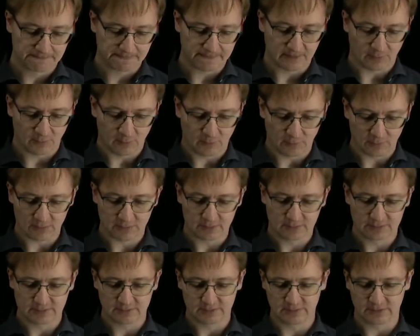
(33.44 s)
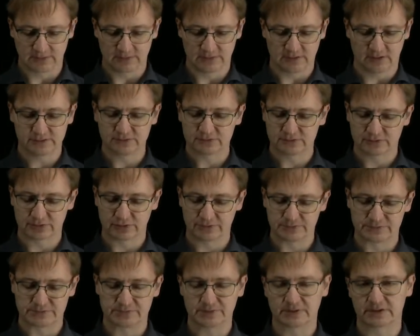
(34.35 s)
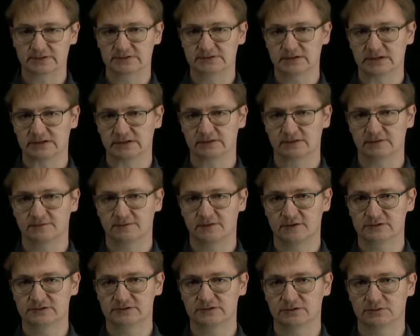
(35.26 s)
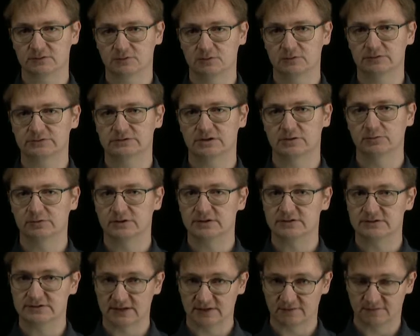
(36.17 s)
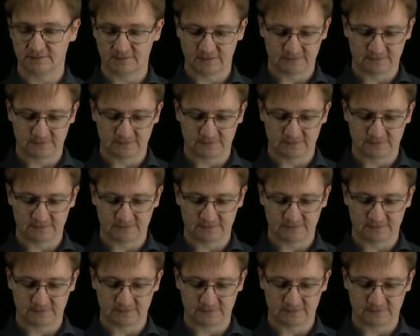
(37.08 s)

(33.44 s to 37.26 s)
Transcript: Or in other terms, we can say that the function calls out itself.